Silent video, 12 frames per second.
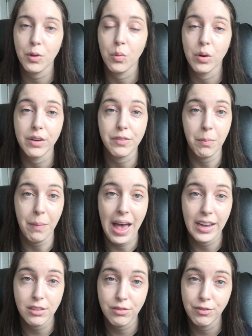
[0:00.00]
or if your
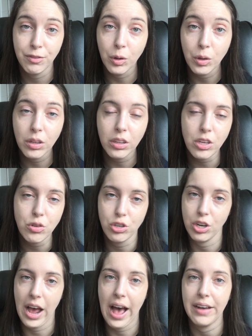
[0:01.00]
bag is full, you
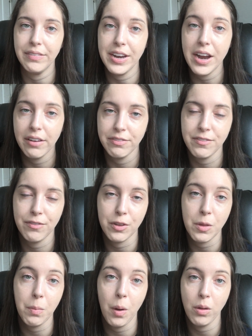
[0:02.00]
should have enough for
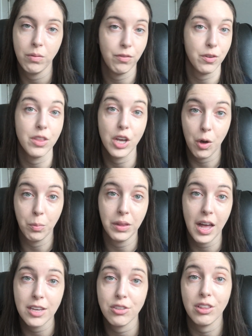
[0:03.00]
the Go
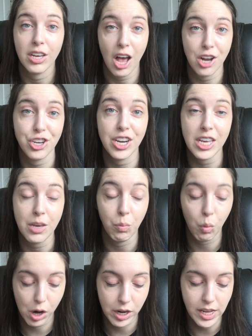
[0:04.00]
Plus or the Gacha to keep
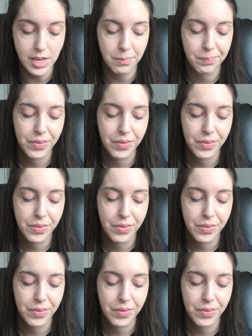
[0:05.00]
working.